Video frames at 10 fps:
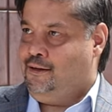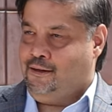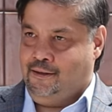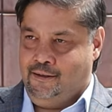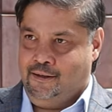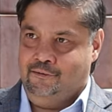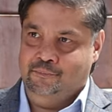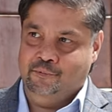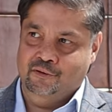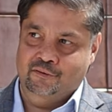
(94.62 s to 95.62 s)
I
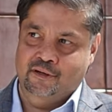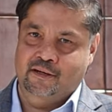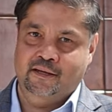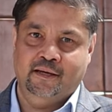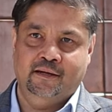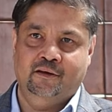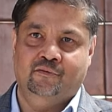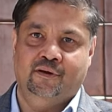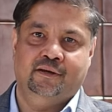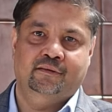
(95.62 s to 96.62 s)
suppose the DNA
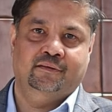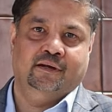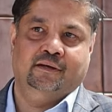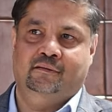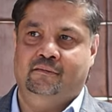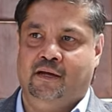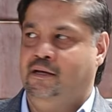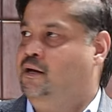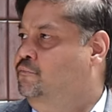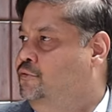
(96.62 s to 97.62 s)
of it is that I
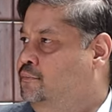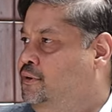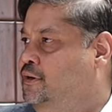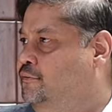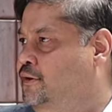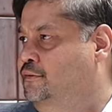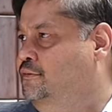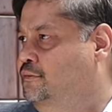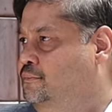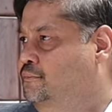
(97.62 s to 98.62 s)
come from a
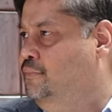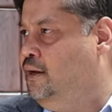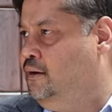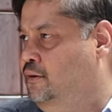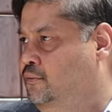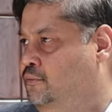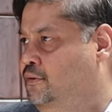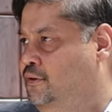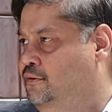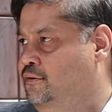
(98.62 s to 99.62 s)
defense background,
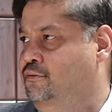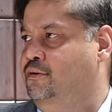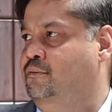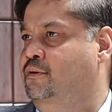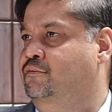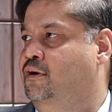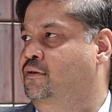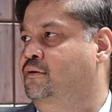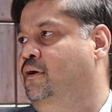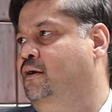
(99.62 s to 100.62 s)
in the sense that my
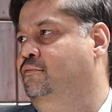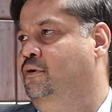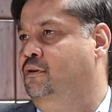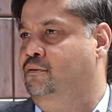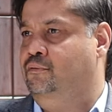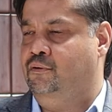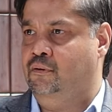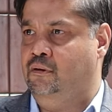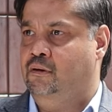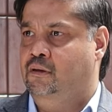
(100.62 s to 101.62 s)
father, grandfather were
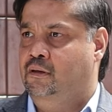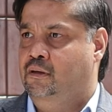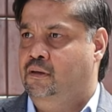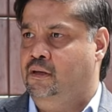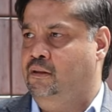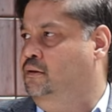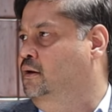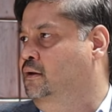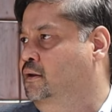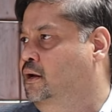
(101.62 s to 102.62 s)
all in the
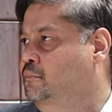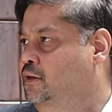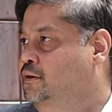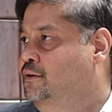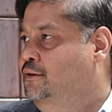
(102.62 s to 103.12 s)
Indian Army.